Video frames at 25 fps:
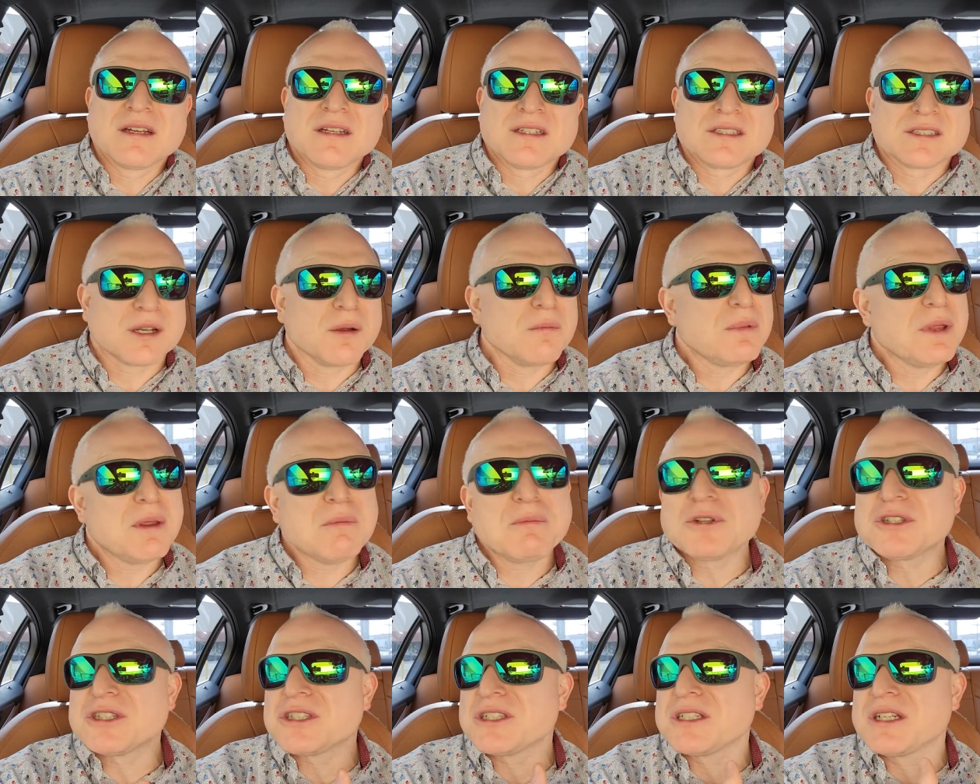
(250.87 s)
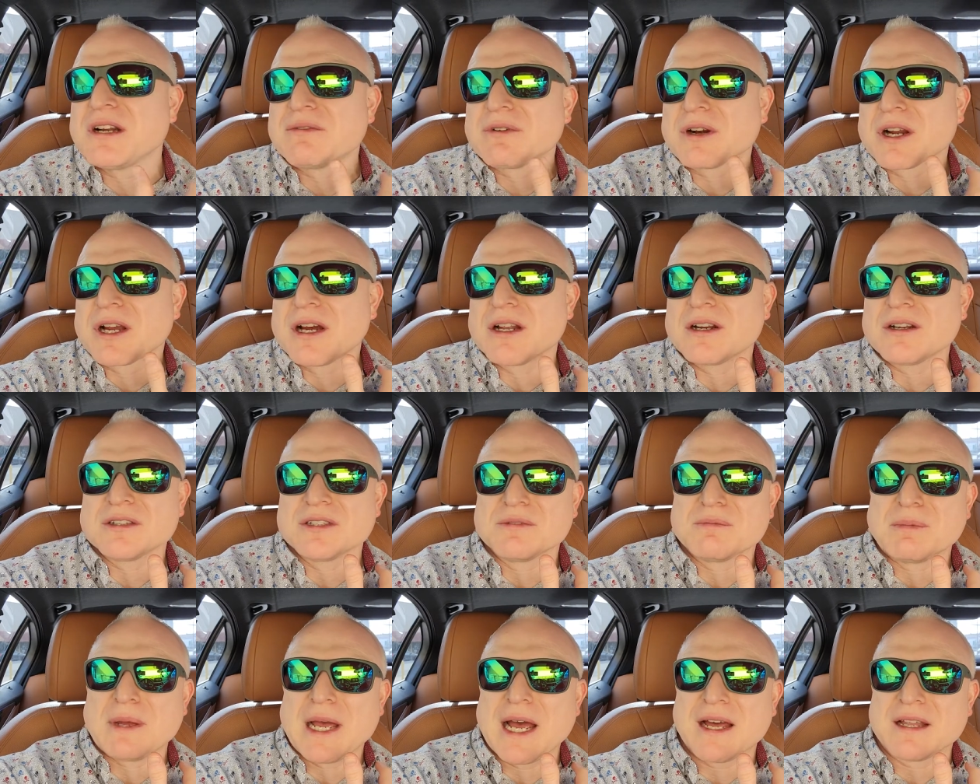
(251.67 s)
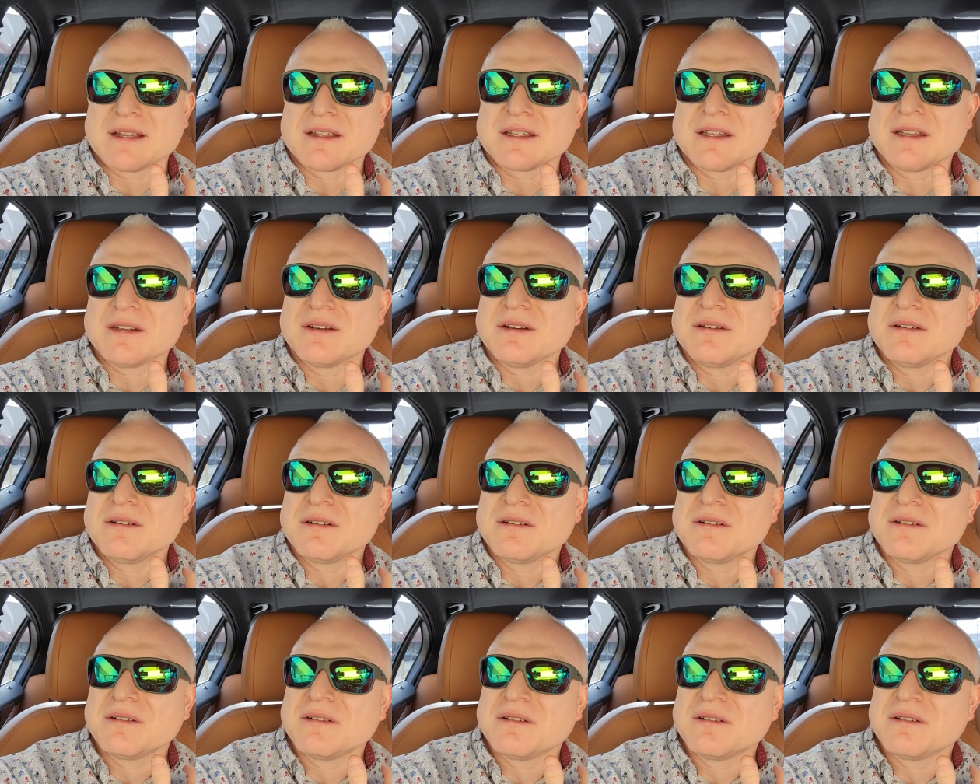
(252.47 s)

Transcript: Some people just never got on the path, you know?